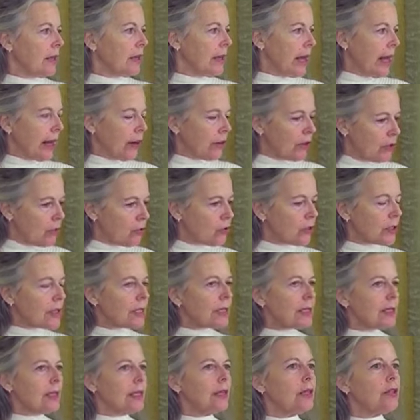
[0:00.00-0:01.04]
Now you
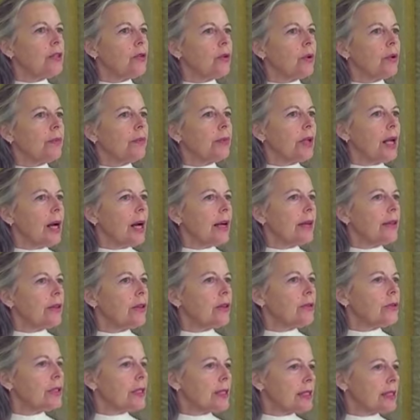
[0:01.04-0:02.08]
just need to apply
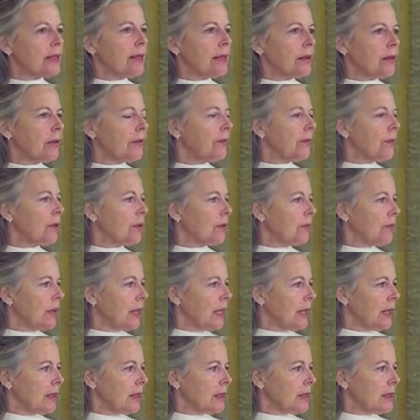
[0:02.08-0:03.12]
those skillful
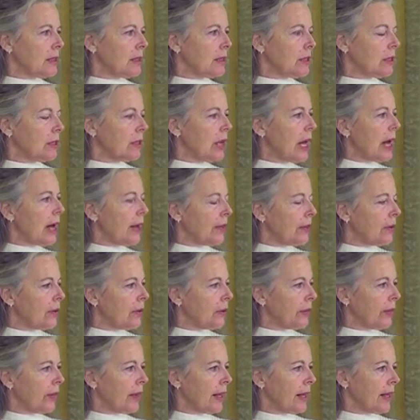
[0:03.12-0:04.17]
means to
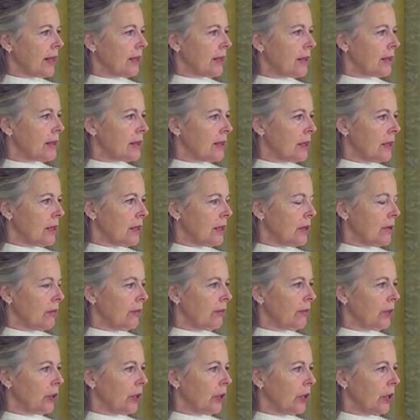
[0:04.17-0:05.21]
other things that
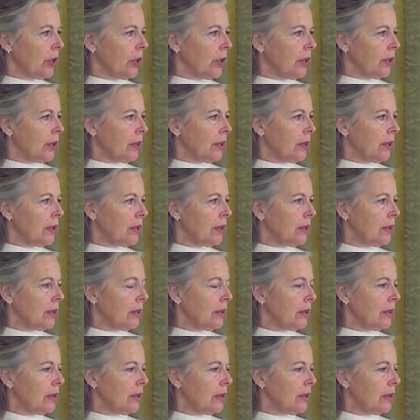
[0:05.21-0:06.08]
you've learned.